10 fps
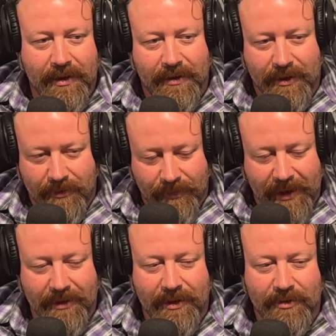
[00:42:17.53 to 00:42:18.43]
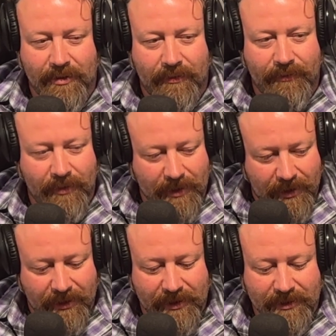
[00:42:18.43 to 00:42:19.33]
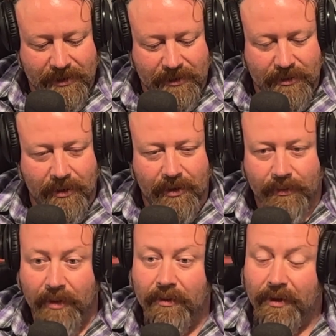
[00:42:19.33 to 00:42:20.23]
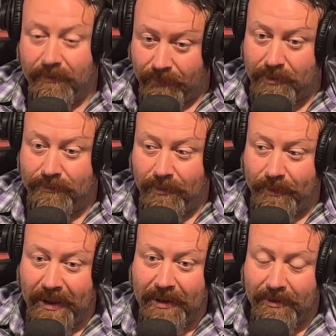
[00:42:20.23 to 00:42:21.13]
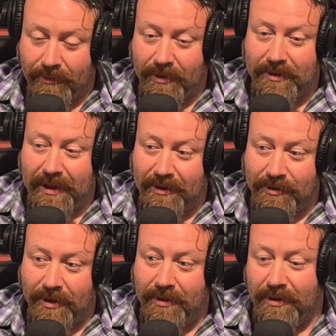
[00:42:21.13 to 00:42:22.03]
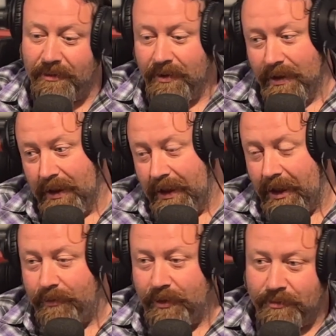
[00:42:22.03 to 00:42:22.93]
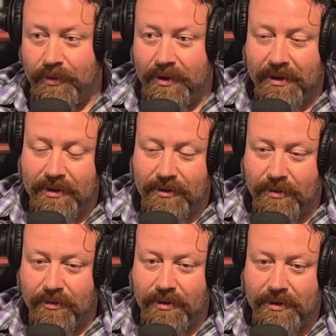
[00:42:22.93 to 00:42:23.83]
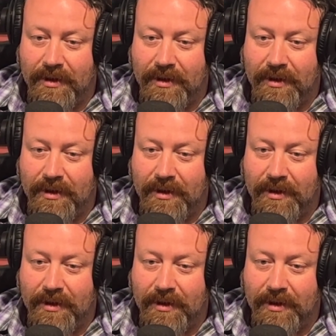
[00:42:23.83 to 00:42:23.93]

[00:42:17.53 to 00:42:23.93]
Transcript: They do mainly sort of folk artists and solo, but we're their first full band, and they want to take us on and help us book these tours.